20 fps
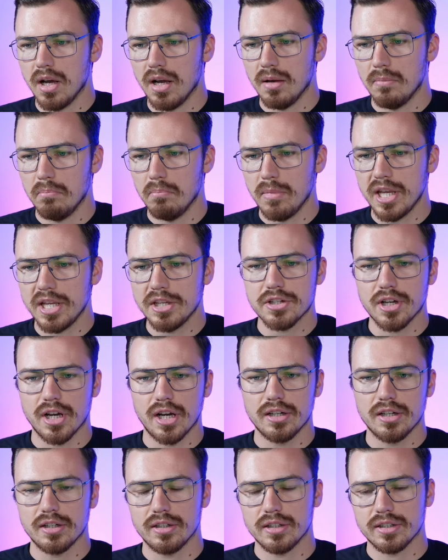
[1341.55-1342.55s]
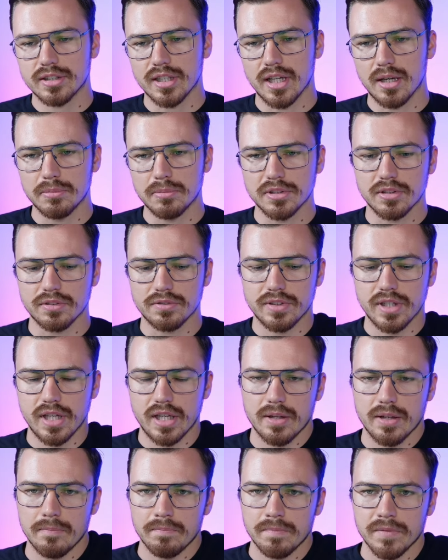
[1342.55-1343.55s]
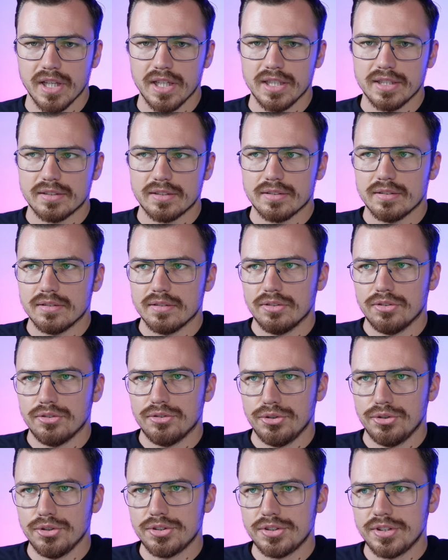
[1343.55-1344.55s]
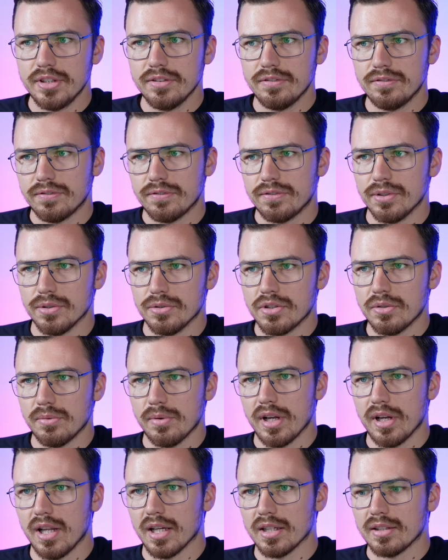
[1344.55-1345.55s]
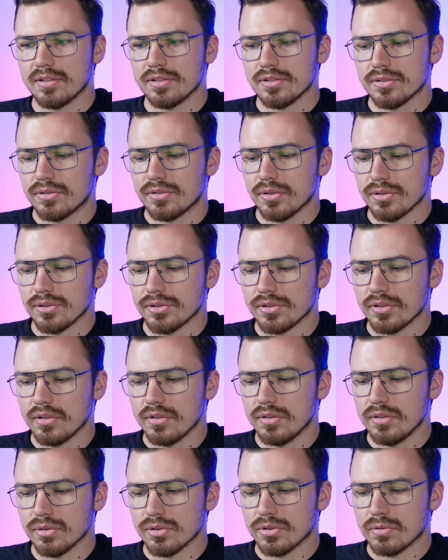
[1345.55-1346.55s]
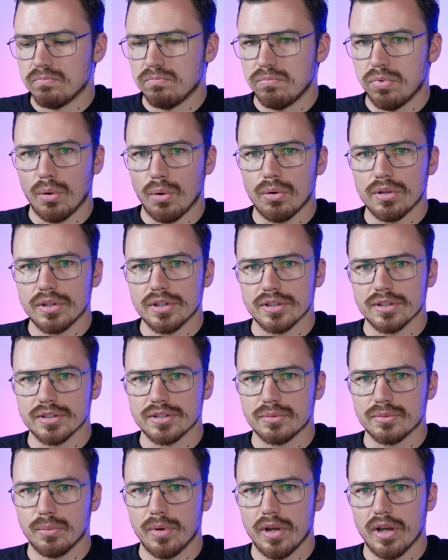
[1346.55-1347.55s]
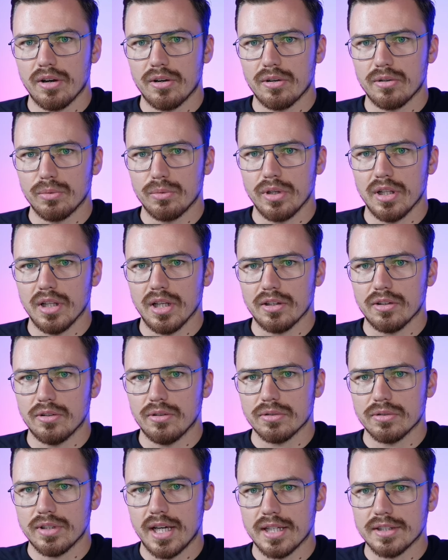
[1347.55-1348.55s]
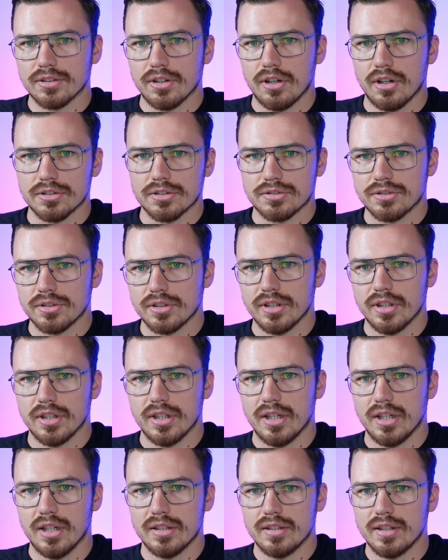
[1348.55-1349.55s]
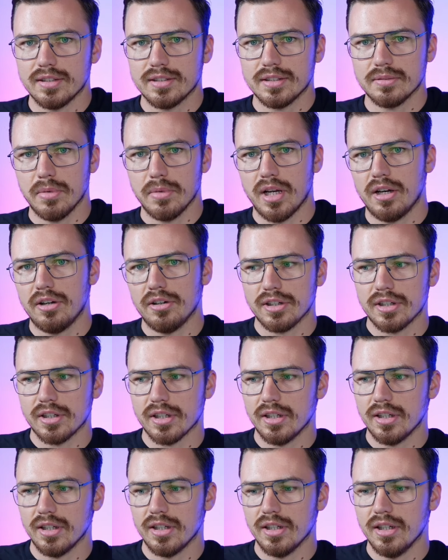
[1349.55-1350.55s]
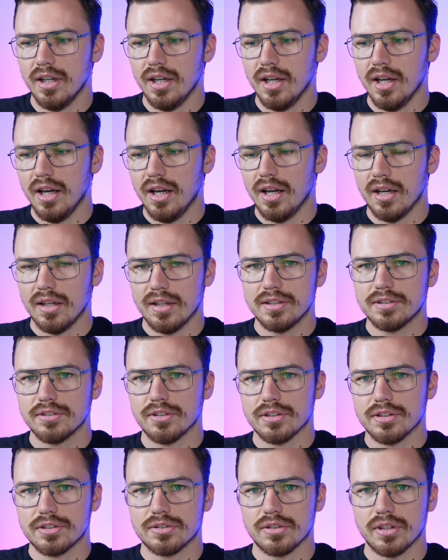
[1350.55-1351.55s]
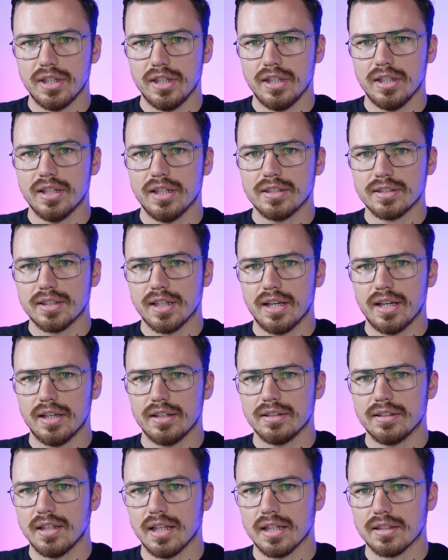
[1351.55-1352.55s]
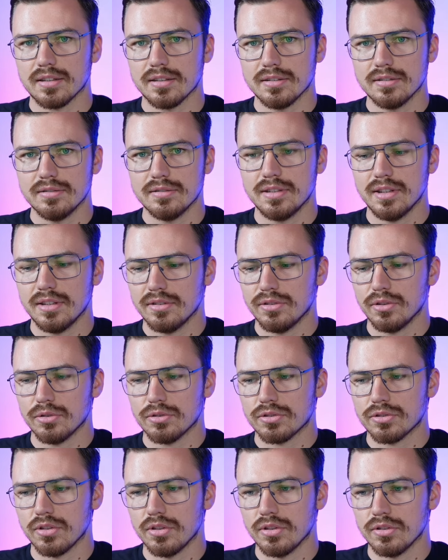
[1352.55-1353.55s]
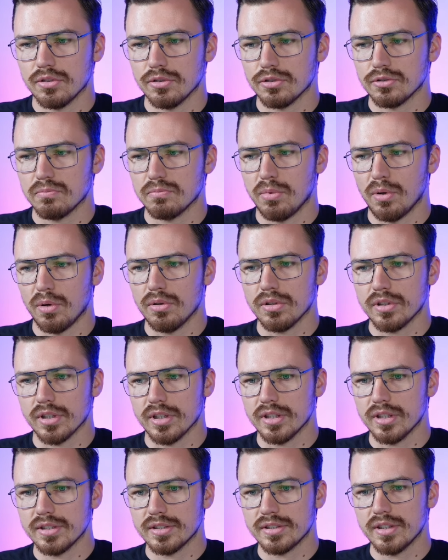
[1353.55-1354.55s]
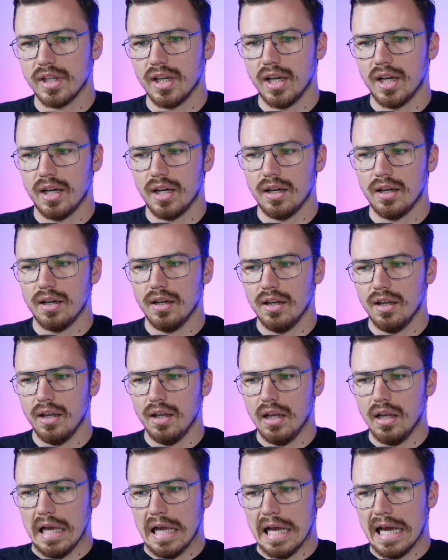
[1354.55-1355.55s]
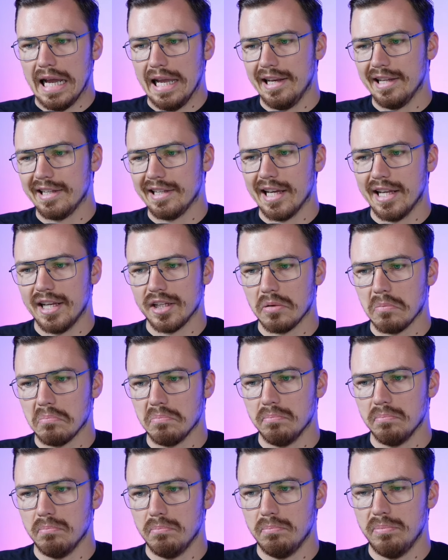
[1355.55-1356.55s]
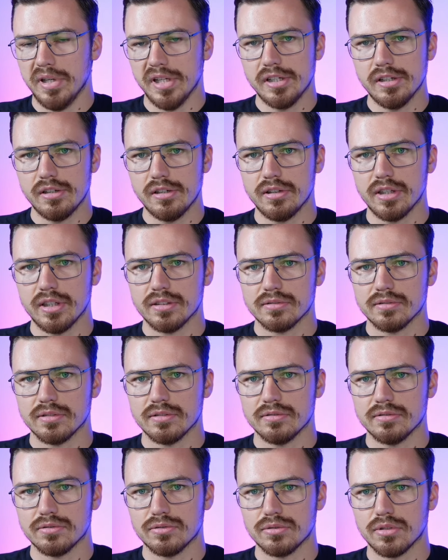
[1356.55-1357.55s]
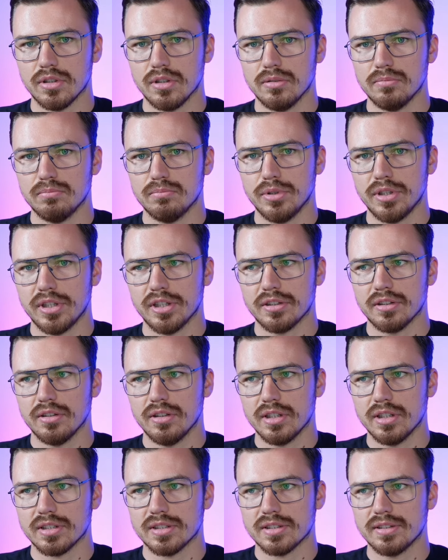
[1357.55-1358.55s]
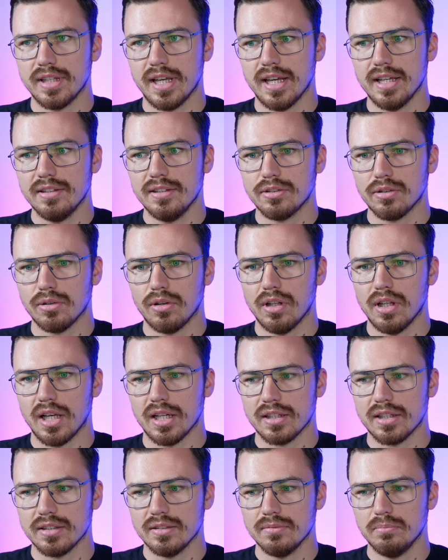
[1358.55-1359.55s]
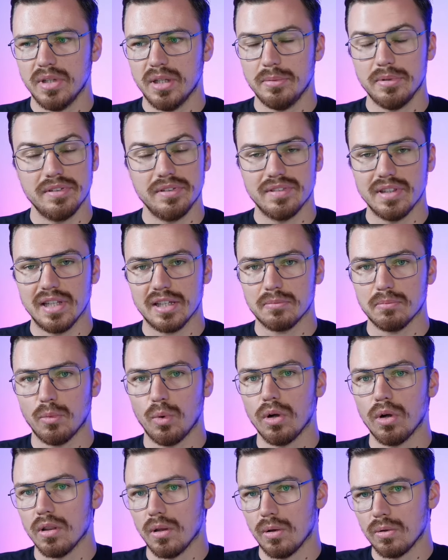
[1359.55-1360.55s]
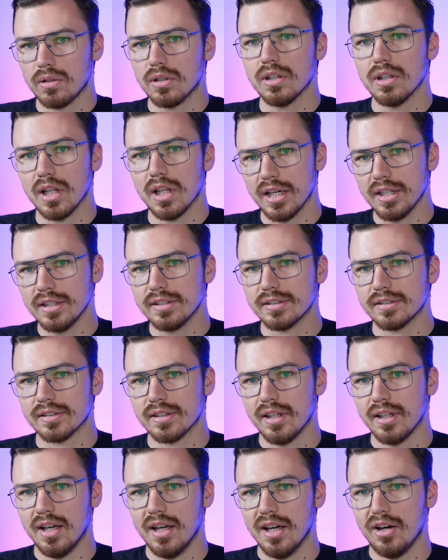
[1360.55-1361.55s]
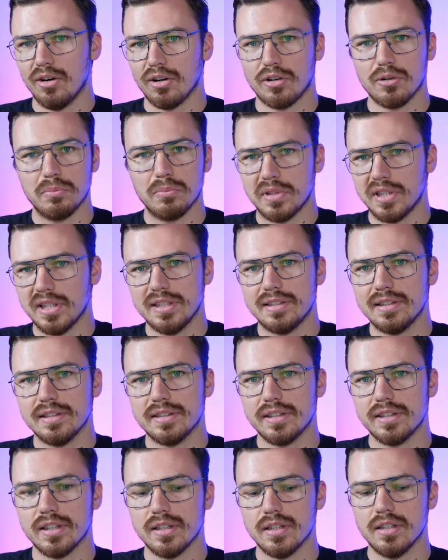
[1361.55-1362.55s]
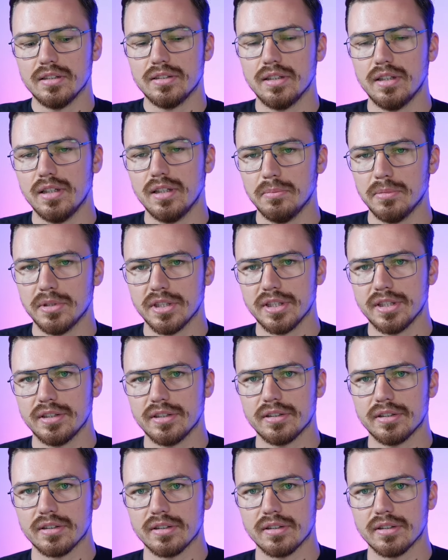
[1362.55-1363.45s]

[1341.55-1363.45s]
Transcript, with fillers: major other examples of that is do you see a future where like those those those borders where we're like oh that's austria that's america uh, that's australia that's canada like the, those those borders are either getting bigger and, and to a bigger extent or like maybe like more localized or completely de- eliminated